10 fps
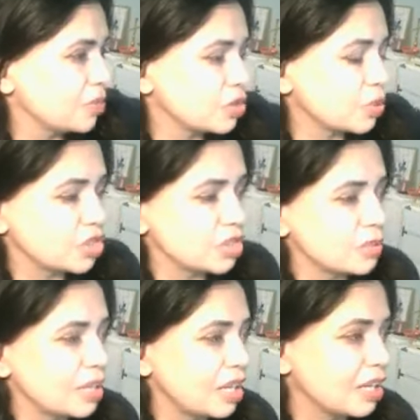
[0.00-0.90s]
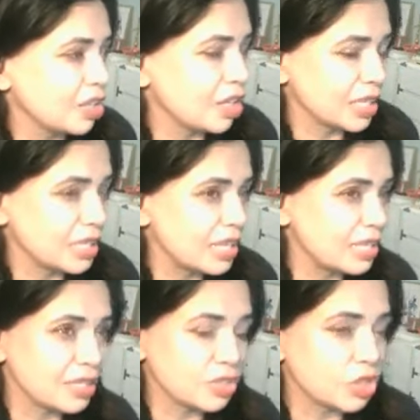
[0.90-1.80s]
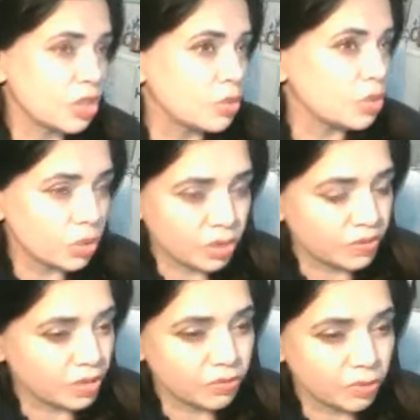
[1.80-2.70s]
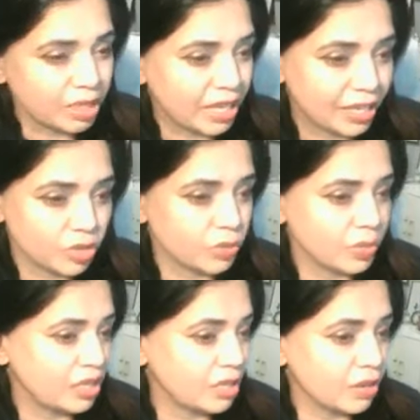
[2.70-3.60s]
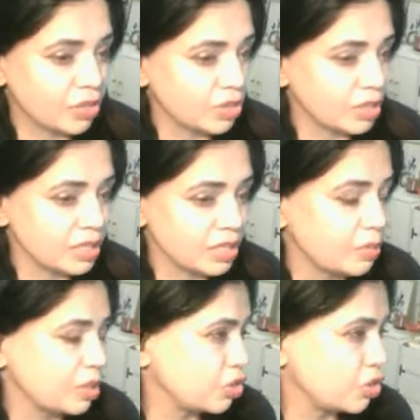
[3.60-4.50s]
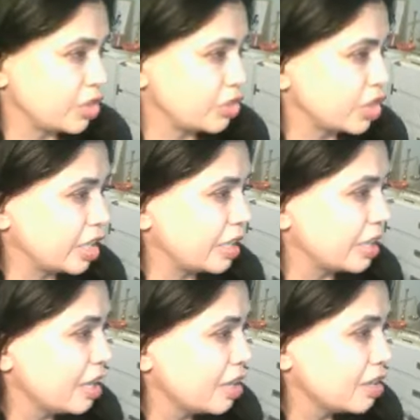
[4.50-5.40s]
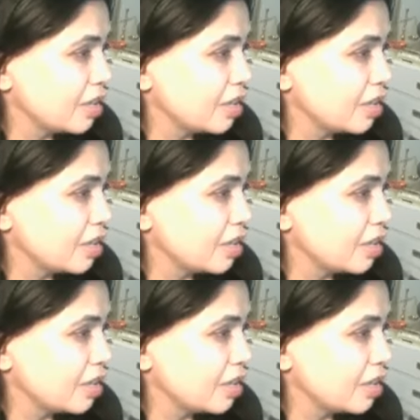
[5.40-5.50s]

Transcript: These questions about how long it takes is so difficult to answer right now under this administration.